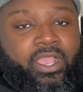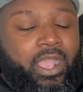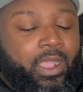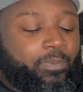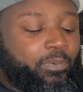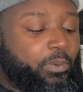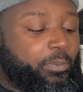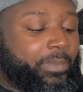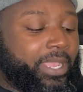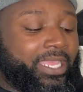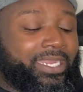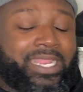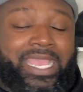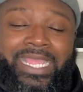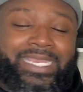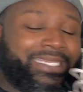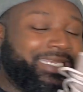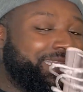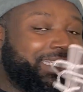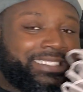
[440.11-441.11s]
upper, man.
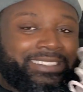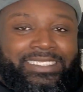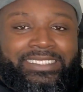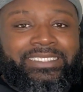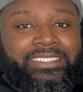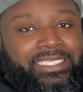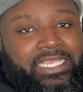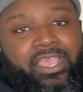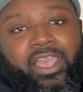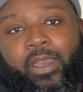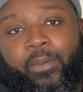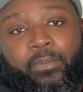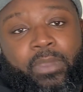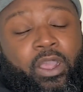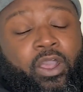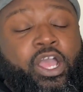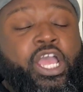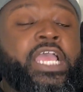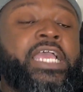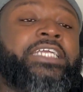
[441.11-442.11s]
I need this to come out.